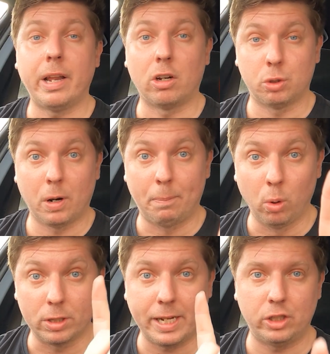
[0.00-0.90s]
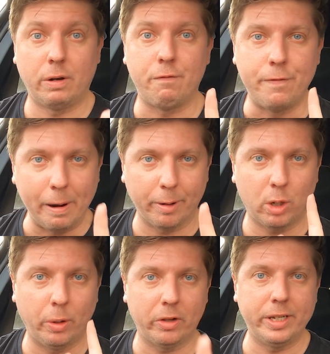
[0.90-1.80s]
Now, I just want to pull attention very
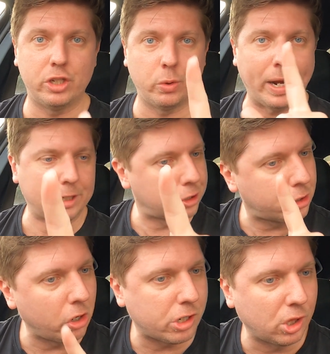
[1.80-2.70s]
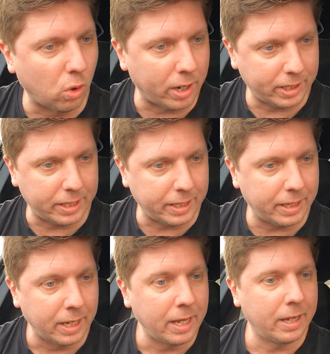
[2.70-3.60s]
quickly to a certain line in here,